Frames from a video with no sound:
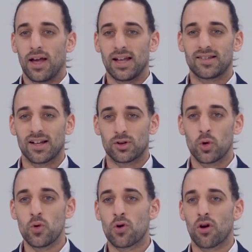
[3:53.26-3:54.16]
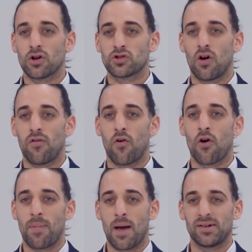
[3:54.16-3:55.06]
It's a true closed-off
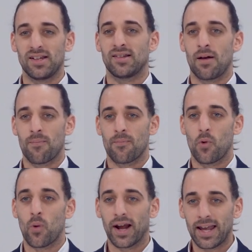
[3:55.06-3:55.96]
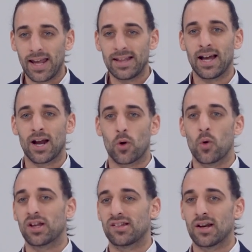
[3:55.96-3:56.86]
four-pipe system where heating and
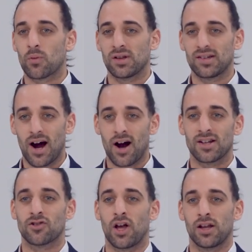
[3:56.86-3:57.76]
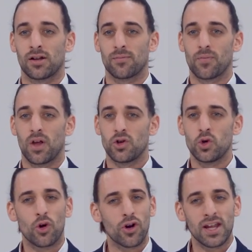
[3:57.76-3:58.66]
cooling circuits are isolated.
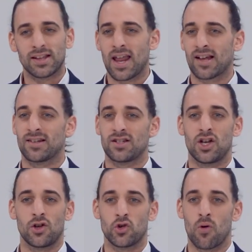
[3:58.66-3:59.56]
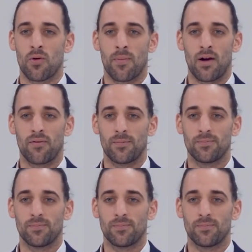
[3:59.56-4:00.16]
You don't need an extra changeover valve.